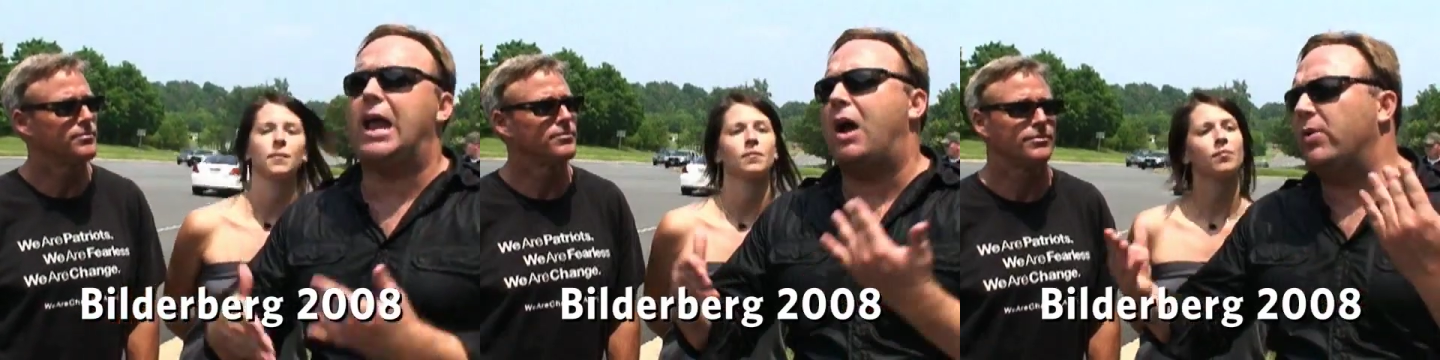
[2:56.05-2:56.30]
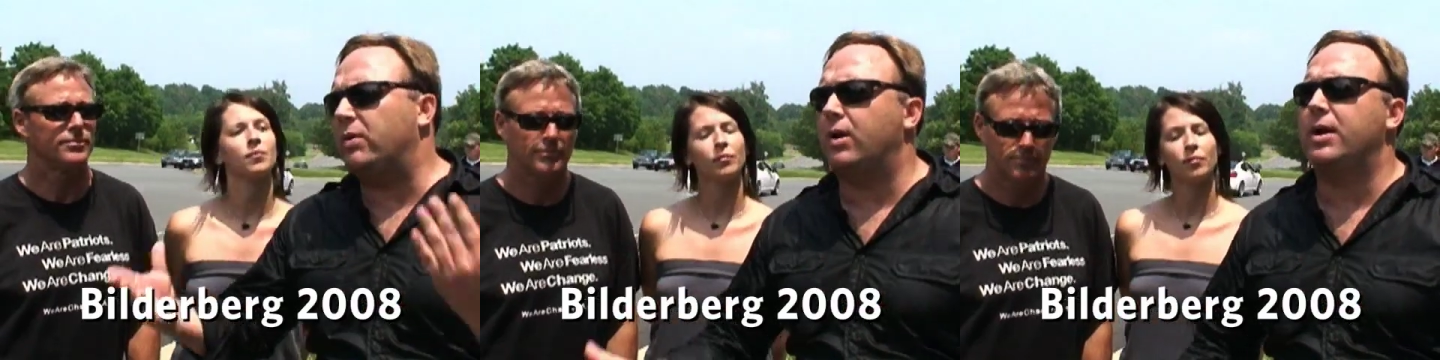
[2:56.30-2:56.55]

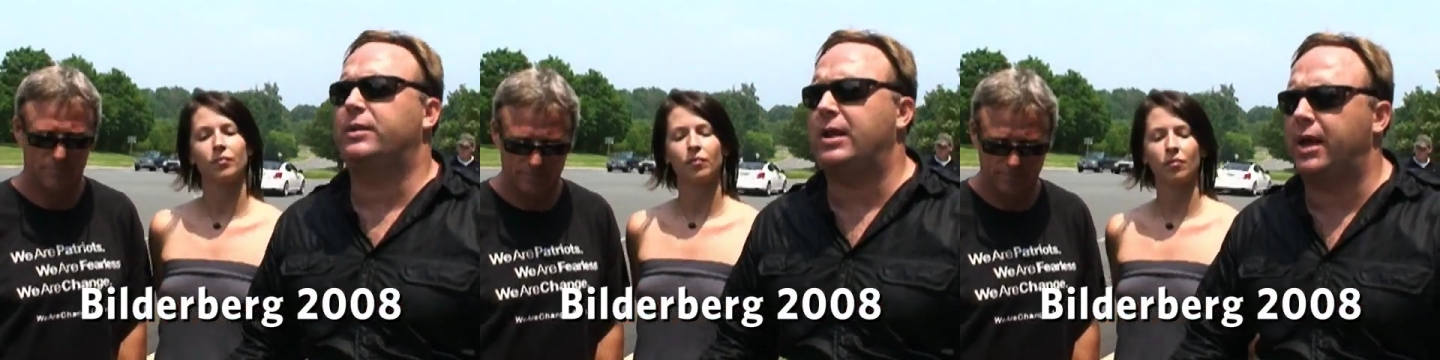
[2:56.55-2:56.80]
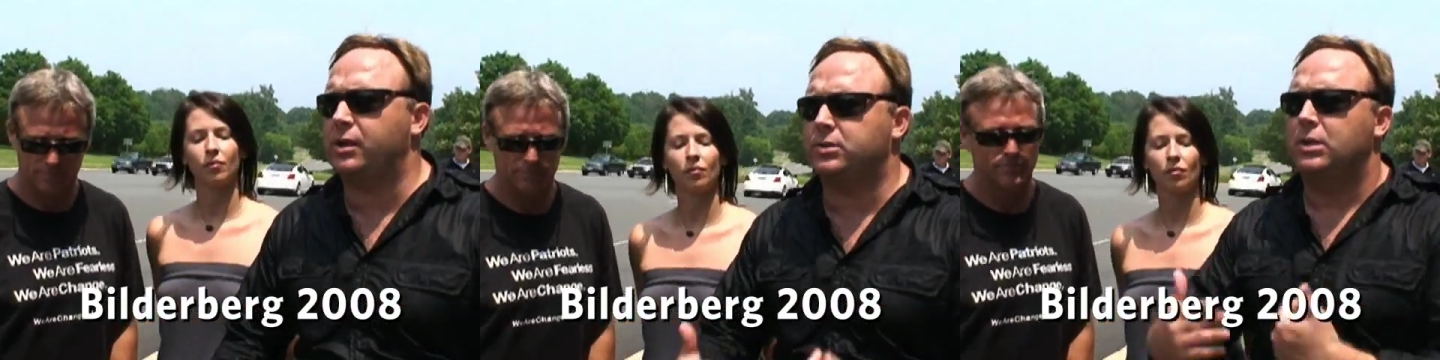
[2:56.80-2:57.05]
Speaker 1: Yeah, we run
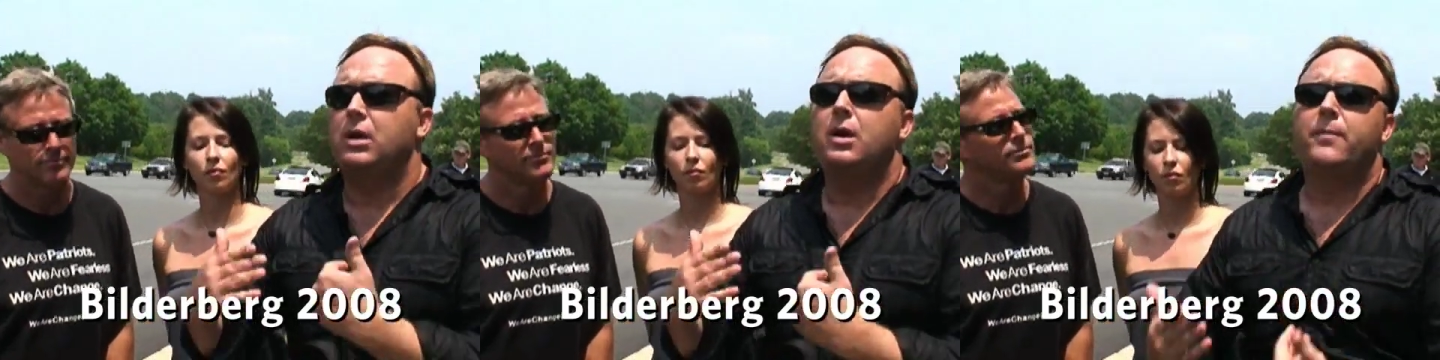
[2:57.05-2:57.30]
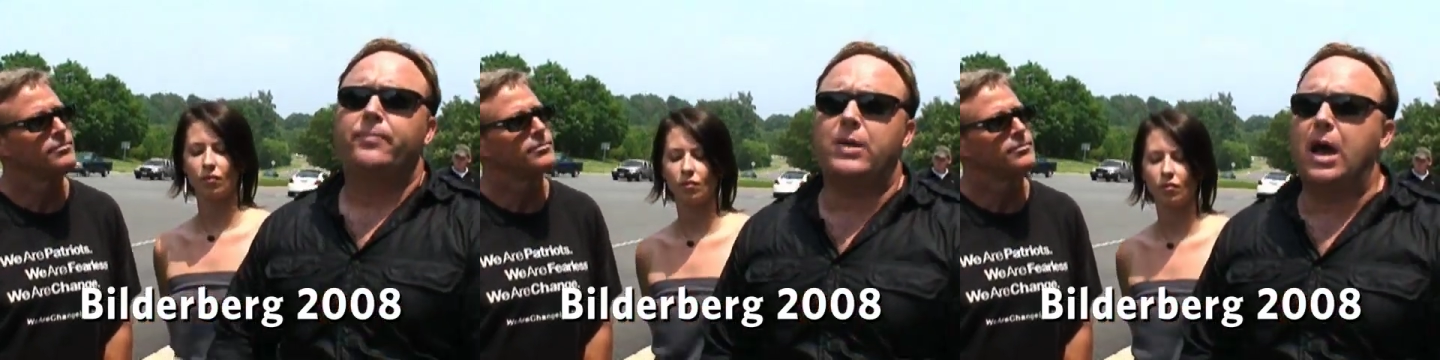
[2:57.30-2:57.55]
things,
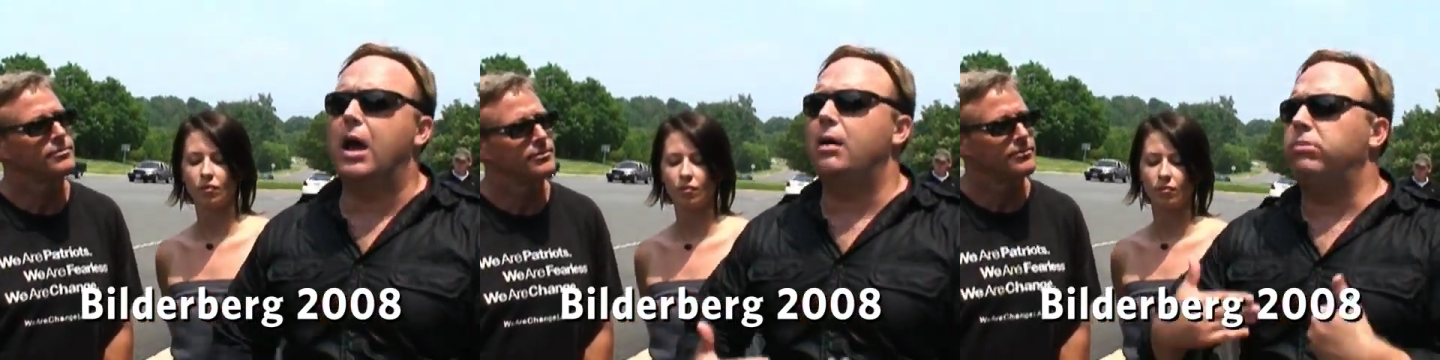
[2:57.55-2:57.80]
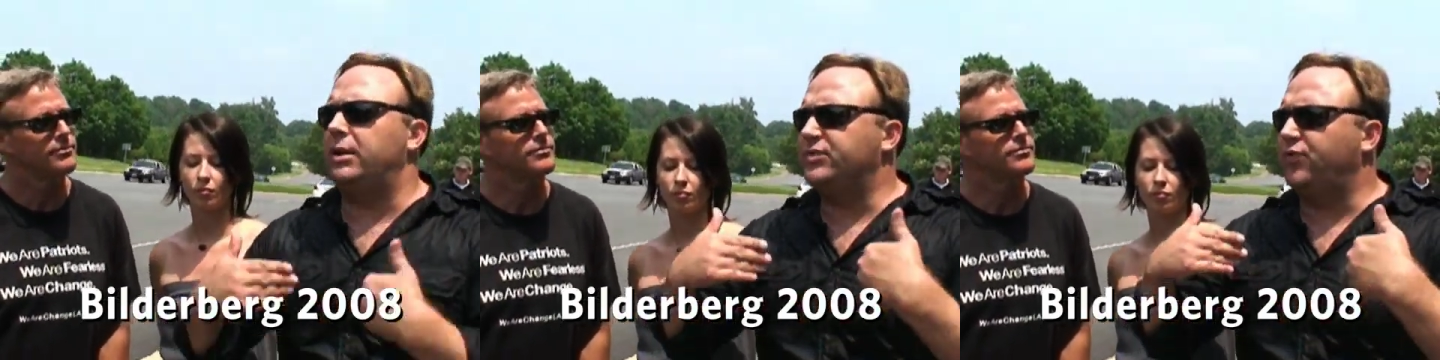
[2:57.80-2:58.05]

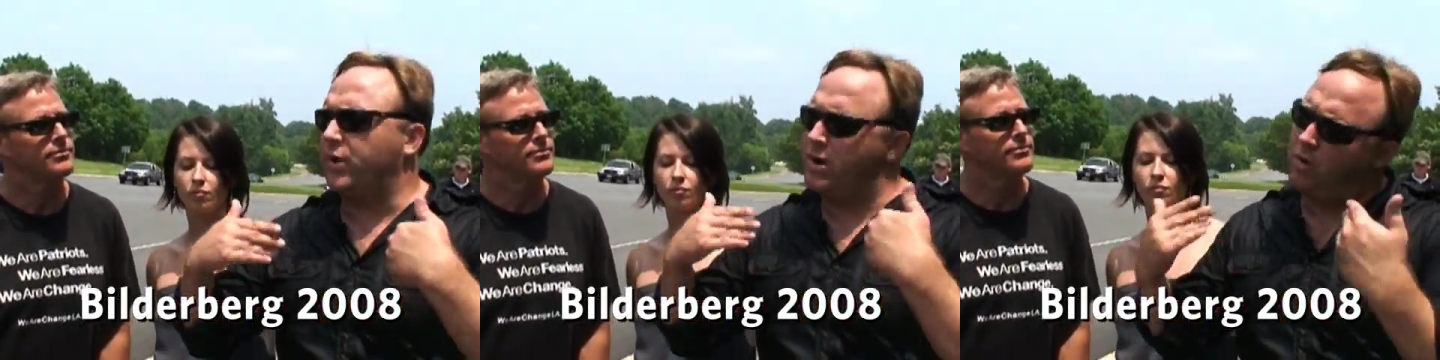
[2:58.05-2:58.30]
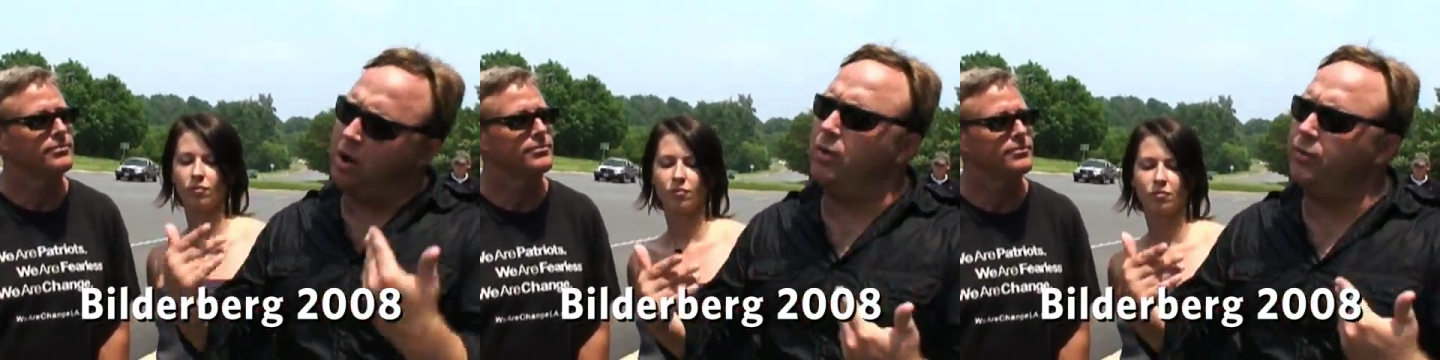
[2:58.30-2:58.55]
uh, but it's for
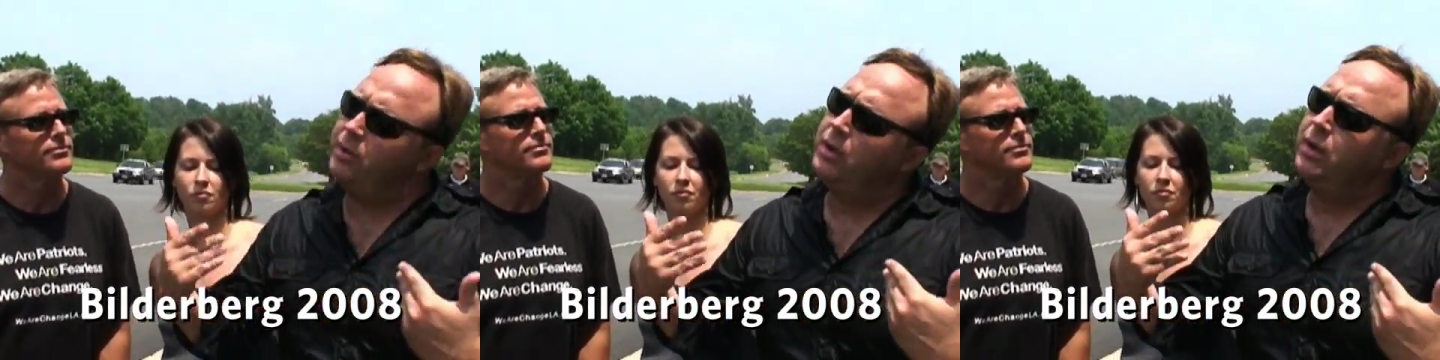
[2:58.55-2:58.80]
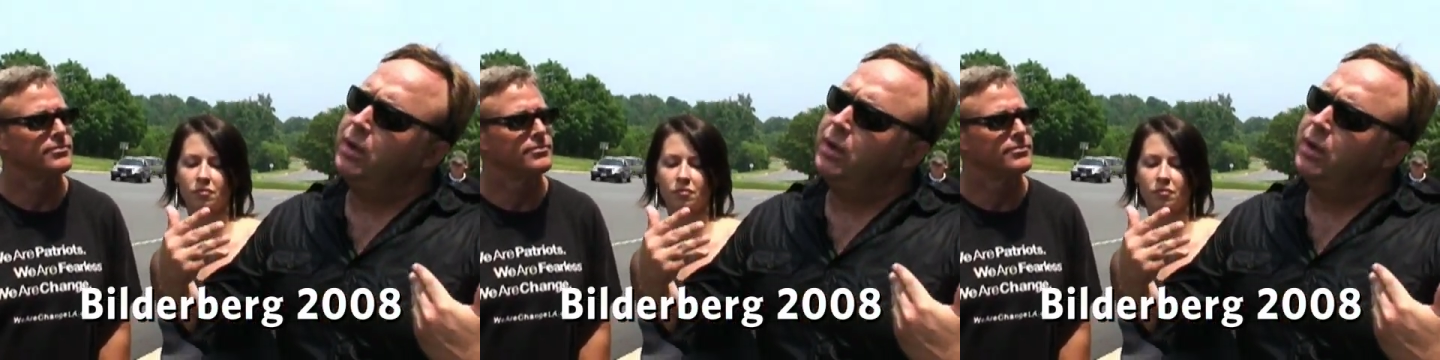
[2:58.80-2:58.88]
your own